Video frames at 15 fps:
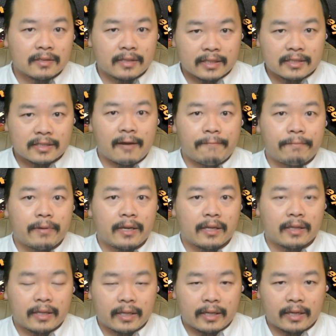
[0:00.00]
they step in
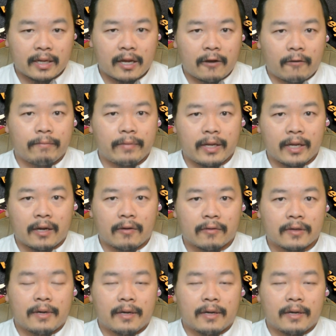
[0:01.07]
and they help me out.